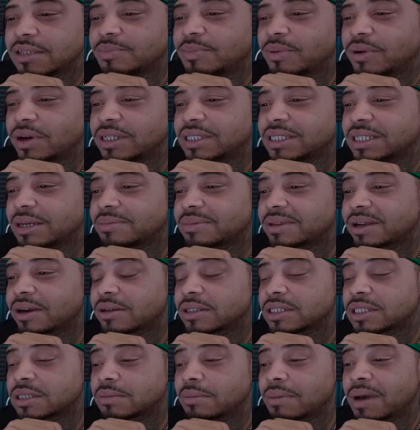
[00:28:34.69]
boy's up there
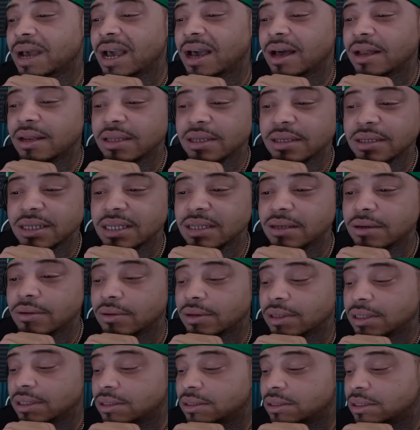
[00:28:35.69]
smiling. He
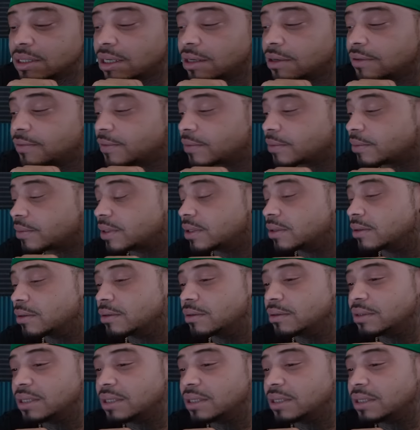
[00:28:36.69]
going to jail for real.